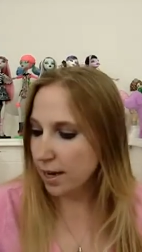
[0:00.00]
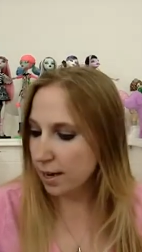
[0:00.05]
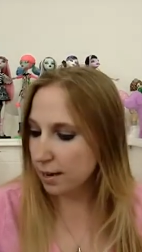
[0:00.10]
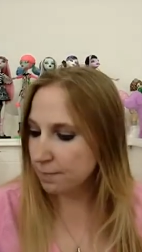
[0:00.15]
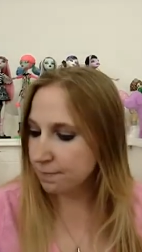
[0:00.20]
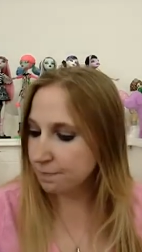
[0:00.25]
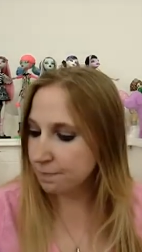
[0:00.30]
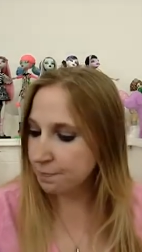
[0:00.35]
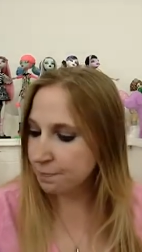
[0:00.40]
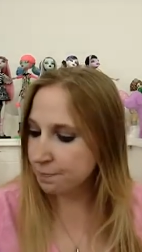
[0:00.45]

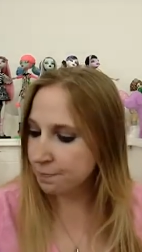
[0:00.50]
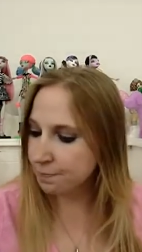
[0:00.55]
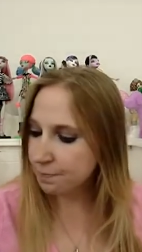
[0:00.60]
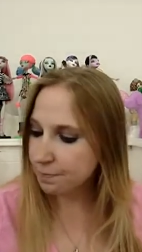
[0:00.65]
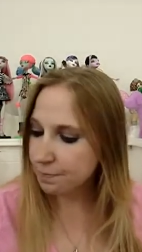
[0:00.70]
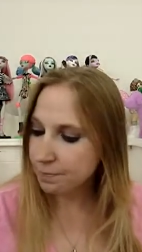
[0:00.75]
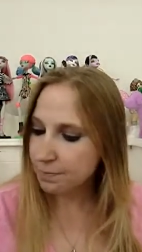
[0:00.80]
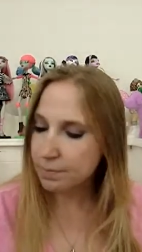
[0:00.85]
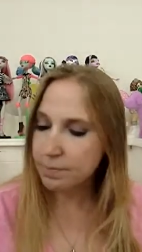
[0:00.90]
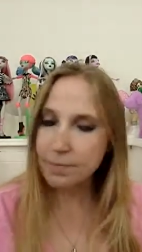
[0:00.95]
um,
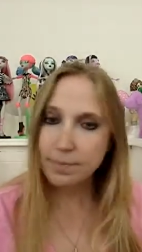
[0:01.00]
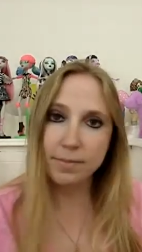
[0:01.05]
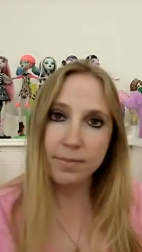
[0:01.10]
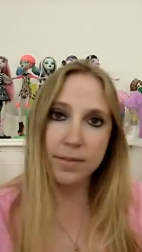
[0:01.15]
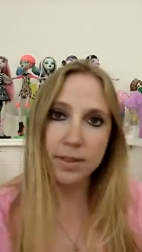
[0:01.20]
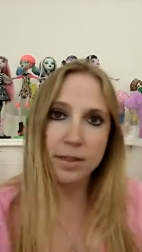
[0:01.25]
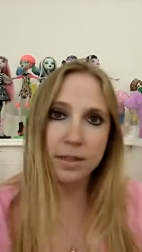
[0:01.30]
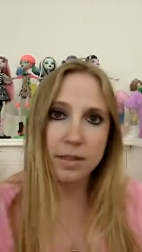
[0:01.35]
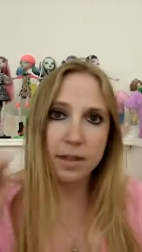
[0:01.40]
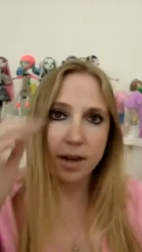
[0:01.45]

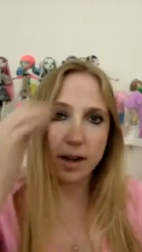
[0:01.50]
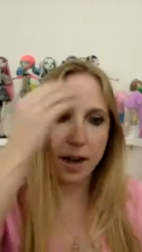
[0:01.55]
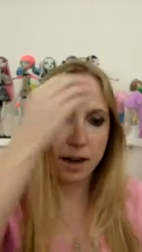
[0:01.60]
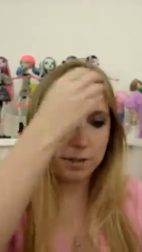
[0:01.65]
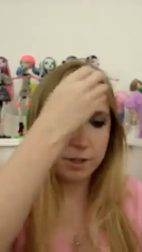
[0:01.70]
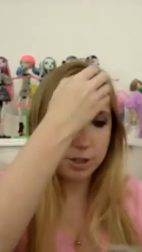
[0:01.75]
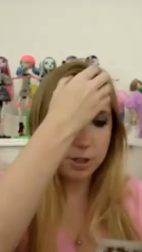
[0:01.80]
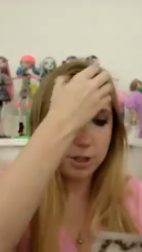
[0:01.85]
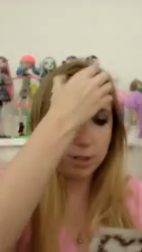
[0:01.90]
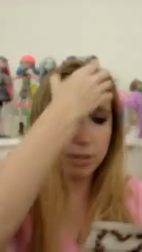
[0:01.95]

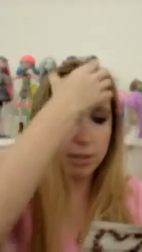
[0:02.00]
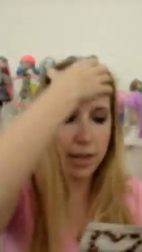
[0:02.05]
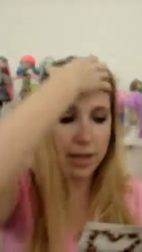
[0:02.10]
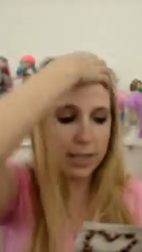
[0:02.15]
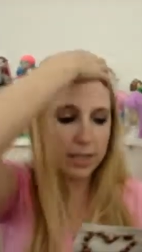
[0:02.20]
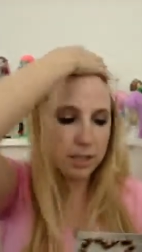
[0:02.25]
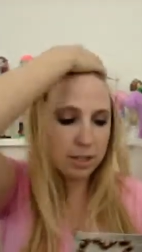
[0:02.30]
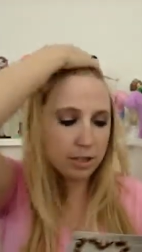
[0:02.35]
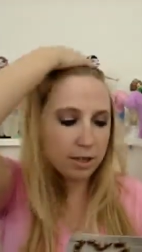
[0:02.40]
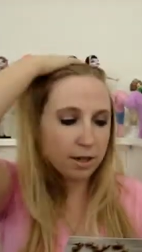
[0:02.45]
I'll let you
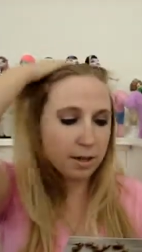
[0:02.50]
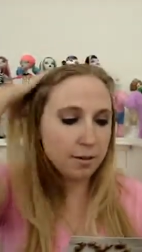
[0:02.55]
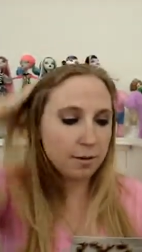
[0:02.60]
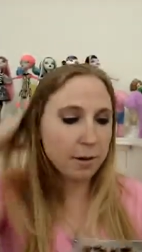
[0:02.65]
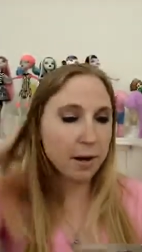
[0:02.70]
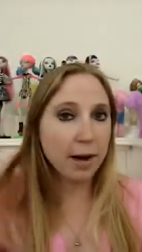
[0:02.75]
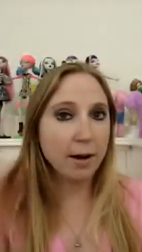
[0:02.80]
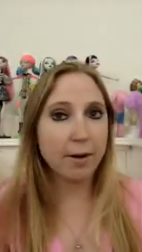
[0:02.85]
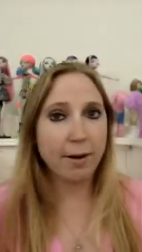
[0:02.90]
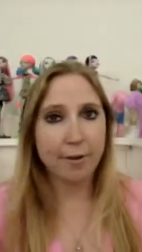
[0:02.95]
guys know
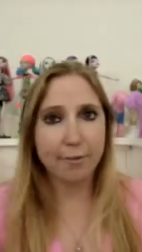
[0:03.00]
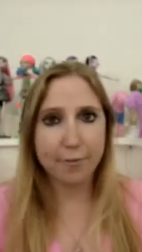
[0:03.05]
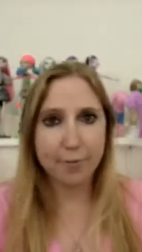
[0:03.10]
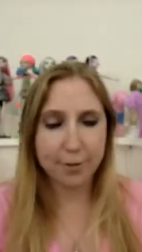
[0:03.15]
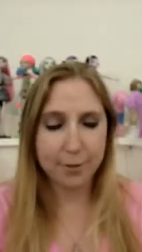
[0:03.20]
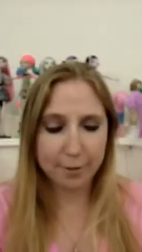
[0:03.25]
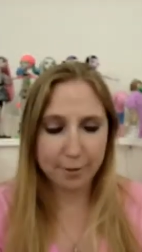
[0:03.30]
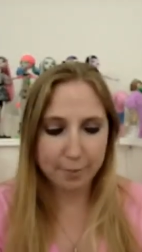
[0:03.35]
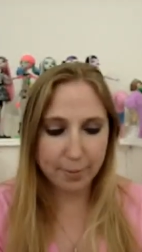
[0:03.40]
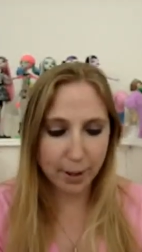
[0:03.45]
how I
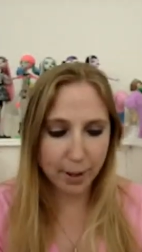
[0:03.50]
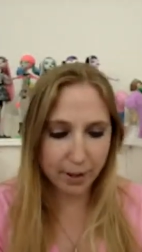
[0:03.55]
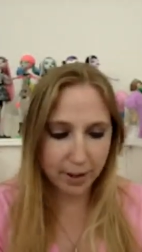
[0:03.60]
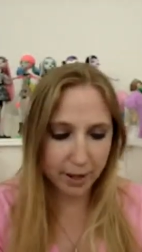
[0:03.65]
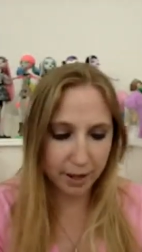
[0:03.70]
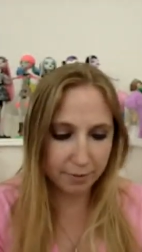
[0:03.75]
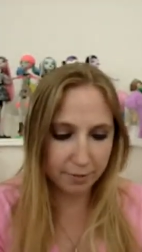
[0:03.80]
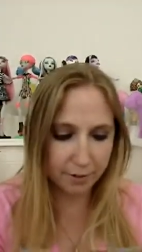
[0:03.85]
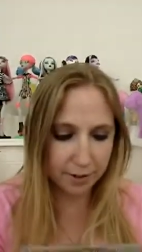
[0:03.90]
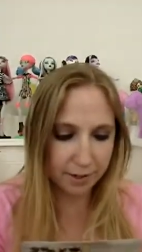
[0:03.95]
feel
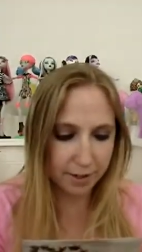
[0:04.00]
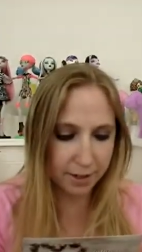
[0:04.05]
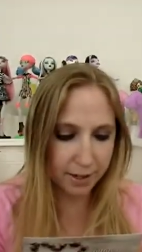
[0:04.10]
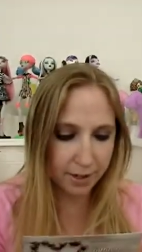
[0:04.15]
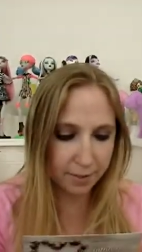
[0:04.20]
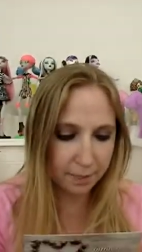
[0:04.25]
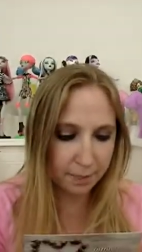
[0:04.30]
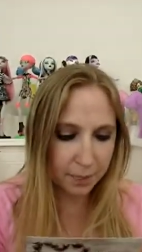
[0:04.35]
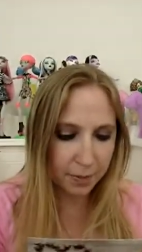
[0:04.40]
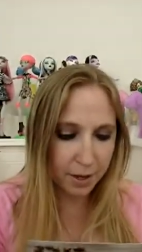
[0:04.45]
about
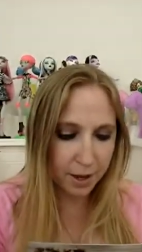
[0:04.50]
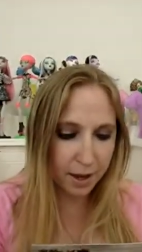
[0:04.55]
everything.